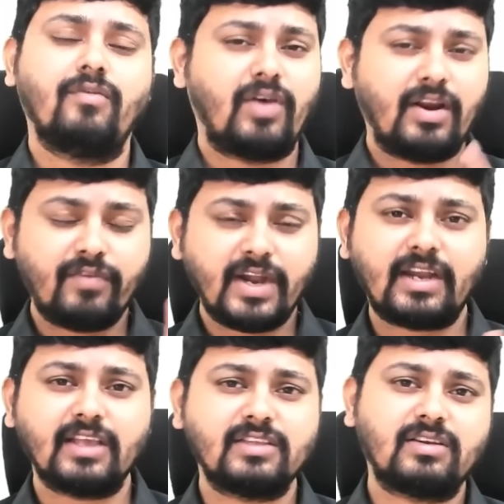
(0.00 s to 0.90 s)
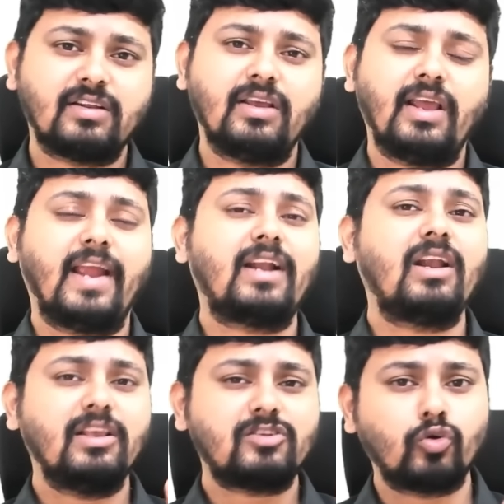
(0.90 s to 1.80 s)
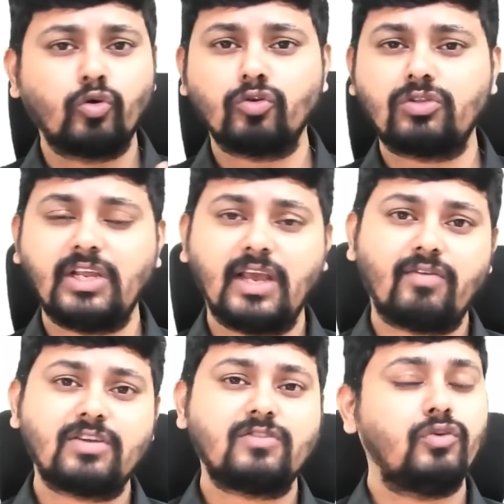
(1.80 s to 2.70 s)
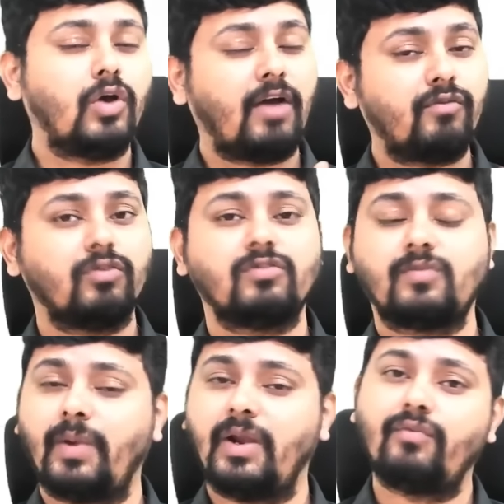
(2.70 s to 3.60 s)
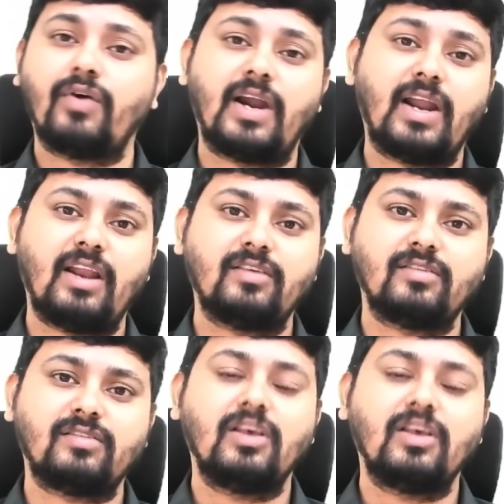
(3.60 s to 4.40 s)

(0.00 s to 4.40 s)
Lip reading: For every test, at least 2 to 3 hours you have to spend for analysis.